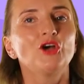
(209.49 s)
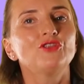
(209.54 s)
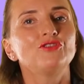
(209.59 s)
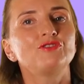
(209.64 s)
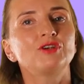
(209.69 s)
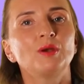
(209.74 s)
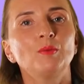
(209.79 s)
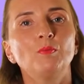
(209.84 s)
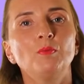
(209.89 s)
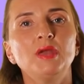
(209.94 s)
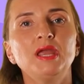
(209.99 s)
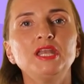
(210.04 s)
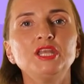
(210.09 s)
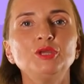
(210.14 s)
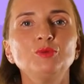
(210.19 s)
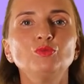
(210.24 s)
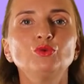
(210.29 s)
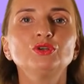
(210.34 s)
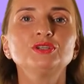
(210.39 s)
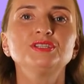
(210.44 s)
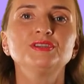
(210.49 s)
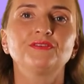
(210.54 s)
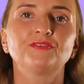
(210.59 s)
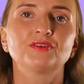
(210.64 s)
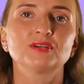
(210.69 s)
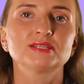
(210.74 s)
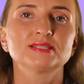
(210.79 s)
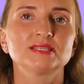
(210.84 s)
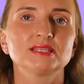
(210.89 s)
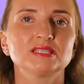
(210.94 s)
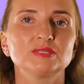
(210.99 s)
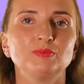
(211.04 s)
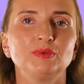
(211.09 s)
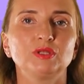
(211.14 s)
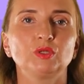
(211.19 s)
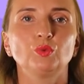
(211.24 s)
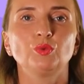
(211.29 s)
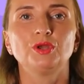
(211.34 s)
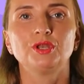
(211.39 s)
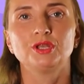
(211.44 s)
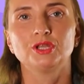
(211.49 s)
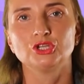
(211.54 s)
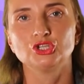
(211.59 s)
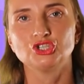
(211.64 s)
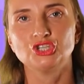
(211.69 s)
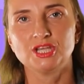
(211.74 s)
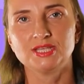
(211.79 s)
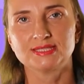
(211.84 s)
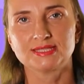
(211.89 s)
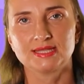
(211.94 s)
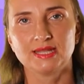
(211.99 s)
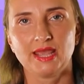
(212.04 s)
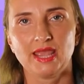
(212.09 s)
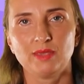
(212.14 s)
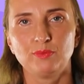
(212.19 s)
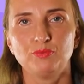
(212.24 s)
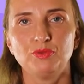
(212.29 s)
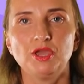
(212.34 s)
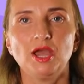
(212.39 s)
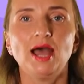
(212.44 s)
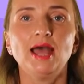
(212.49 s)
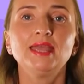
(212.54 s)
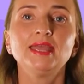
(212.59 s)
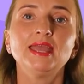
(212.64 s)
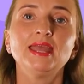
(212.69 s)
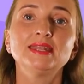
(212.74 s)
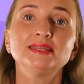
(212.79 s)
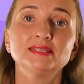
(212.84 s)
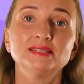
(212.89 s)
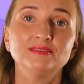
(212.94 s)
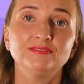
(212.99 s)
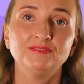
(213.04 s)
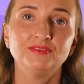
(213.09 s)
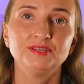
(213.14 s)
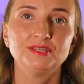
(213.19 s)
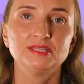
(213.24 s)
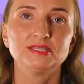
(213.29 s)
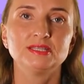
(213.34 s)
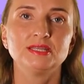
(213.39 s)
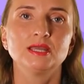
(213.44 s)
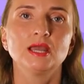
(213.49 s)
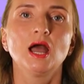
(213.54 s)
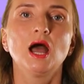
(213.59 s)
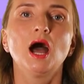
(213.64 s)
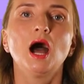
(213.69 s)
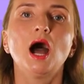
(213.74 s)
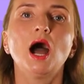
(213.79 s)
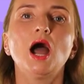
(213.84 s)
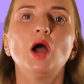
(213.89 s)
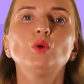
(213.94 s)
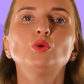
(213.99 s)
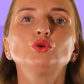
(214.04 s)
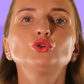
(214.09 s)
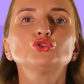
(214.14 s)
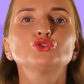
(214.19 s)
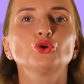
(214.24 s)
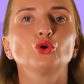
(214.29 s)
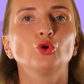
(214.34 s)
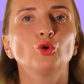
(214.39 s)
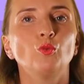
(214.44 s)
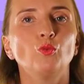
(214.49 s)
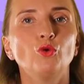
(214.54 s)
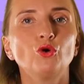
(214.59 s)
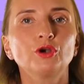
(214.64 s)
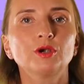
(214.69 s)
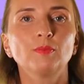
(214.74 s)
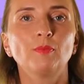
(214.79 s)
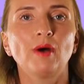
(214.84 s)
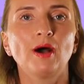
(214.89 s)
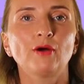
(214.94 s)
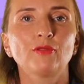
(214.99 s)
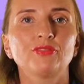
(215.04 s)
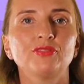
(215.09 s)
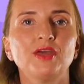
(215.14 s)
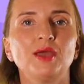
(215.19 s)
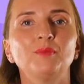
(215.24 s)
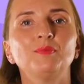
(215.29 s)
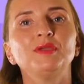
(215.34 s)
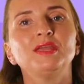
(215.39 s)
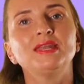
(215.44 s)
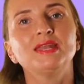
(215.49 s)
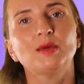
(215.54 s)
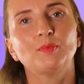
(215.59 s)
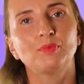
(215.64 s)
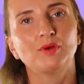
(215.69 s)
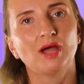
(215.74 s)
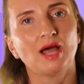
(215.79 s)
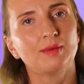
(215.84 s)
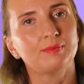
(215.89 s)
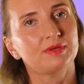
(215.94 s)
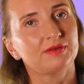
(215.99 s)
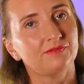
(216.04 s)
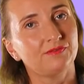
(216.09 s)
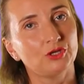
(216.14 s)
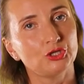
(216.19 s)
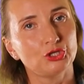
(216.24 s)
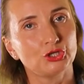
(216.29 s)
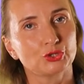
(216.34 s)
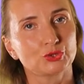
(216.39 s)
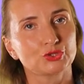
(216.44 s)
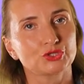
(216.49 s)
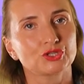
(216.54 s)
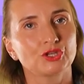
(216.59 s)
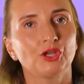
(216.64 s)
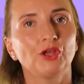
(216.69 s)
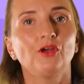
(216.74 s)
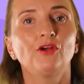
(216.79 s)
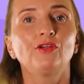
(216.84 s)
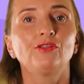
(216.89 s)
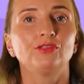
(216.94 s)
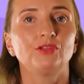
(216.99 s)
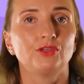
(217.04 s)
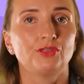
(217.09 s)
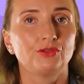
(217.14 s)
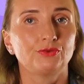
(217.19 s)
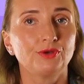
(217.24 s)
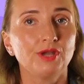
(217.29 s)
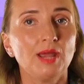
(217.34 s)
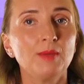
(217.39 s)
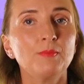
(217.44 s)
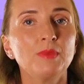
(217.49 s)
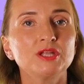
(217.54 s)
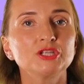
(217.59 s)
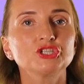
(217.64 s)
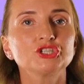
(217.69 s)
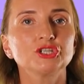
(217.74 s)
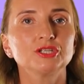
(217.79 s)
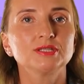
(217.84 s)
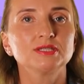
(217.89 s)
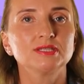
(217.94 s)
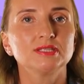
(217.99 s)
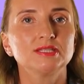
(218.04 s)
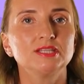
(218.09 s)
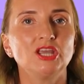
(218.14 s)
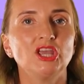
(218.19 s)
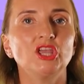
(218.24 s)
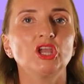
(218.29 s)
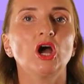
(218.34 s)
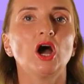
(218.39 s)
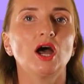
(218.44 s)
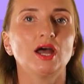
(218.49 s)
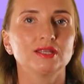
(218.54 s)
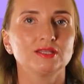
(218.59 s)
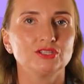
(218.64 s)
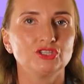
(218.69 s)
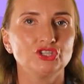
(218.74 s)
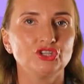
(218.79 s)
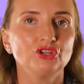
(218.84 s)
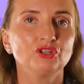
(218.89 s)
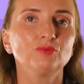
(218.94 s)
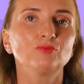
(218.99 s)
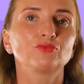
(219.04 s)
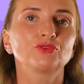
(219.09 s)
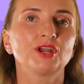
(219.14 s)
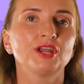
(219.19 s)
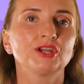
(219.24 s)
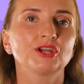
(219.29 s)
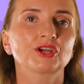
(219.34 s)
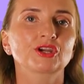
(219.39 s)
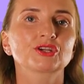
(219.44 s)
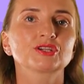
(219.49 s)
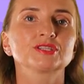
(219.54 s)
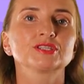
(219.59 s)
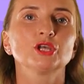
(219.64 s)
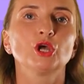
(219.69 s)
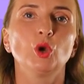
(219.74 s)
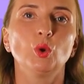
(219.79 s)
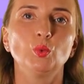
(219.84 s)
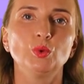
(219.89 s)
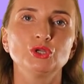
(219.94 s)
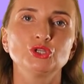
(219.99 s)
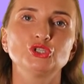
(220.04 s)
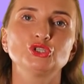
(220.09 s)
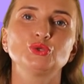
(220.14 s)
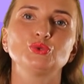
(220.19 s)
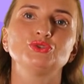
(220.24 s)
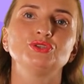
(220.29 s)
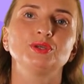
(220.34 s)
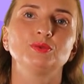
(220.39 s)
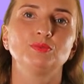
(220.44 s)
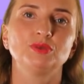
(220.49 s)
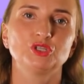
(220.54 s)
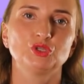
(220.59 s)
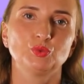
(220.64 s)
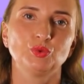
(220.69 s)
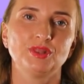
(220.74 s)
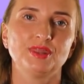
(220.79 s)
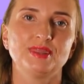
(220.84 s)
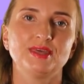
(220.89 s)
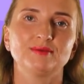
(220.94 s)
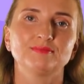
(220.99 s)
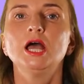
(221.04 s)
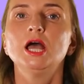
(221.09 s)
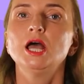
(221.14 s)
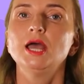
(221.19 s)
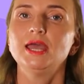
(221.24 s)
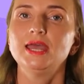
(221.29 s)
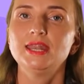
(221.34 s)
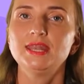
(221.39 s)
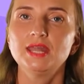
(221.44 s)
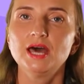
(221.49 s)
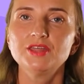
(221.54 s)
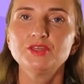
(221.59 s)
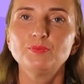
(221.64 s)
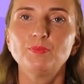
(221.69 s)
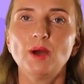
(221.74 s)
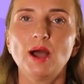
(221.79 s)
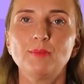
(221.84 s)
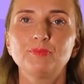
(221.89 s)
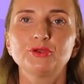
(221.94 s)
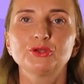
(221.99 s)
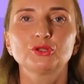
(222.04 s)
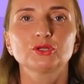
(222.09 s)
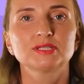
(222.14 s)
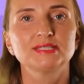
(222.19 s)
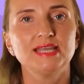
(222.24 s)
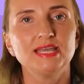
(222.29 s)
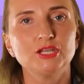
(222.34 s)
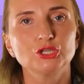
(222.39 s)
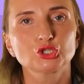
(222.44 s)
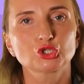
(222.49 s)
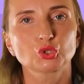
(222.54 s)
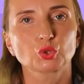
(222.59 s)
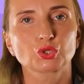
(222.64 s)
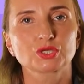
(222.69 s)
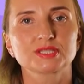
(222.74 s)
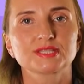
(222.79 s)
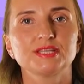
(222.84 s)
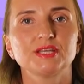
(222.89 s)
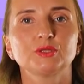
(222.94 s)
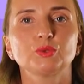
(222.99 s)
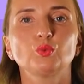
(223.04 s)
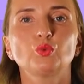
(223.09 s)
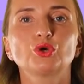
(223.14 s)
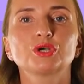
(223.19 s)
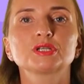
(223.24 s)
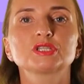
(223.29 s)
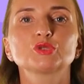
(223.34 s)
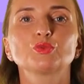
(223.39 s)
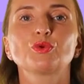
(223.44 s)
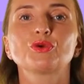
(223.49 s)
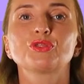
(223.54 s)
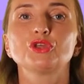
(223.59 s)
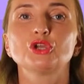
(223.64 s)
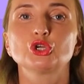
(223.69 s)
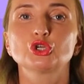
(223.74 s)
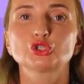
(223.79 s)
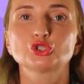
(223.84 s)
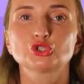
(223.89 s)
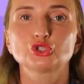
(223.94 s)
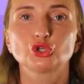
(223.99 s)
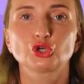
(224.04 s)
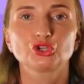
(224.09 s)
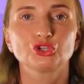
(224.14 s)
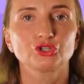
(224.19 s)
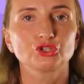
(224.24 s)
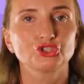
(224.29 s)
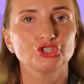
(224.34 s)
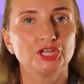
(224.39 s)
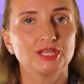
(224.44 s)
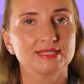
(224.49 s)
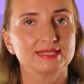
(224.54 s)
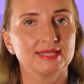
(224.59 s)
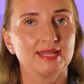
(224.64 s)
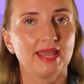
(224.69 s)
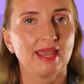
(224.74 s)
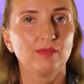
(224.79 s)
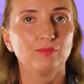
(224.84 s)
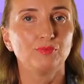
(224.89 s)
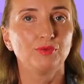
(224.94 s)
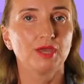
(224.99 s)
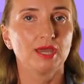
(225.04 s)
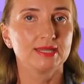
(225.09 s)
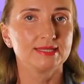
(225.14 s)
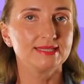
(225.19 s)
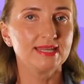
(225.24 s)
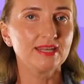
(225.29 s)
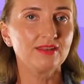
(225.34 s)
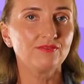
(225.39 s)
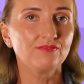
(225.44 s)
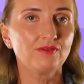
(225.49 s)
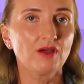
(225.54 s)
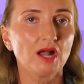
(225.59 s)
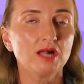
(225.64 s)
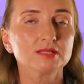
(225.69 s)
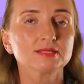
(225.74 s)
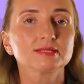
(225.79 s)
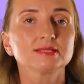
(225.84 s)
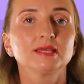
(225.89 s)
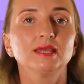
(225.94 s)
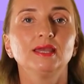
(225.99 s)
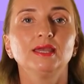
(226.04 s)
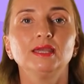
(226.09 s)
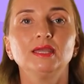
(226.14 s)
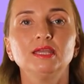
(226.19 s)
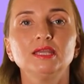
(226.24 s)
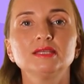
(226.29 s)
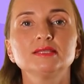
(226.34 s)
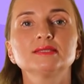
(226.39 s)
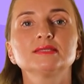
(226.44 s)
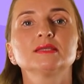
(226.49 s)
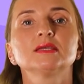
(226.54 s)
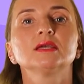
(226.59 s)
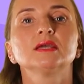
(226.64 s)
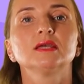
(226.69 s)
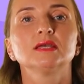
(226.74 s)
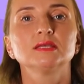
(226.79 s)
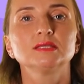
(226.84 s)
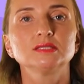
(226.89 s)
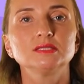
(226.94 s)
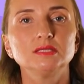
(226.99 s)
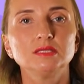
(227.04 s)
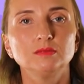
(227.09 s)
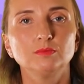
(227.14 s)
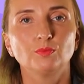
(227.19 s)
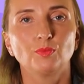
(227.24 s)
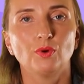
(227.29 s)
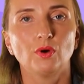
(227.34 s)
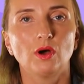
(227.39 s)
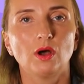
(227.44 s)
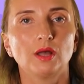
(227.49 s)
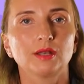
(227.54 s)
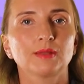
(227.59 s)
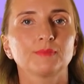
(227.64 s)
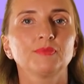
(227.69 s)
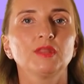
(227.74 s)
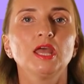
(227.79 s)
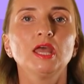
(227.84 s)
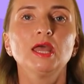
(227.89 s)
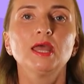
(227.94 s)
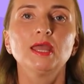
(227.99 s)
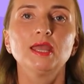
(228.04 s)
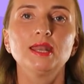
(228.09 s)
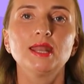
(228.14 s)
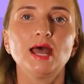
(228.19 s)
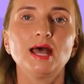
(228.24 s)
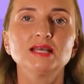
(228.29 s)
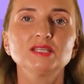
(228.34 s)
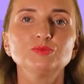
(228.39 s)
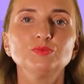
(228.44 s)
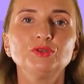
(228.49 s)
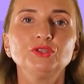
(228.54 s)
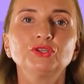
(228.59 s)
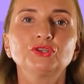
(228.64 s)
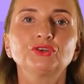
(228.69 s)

There are many more differences between JSON API and Infinity. I will talk more about them in upcoming videos. The three I mentioned today are deal breakers when choosing between them. Another popular data source that works with external JSON API data files is Simpod. It has been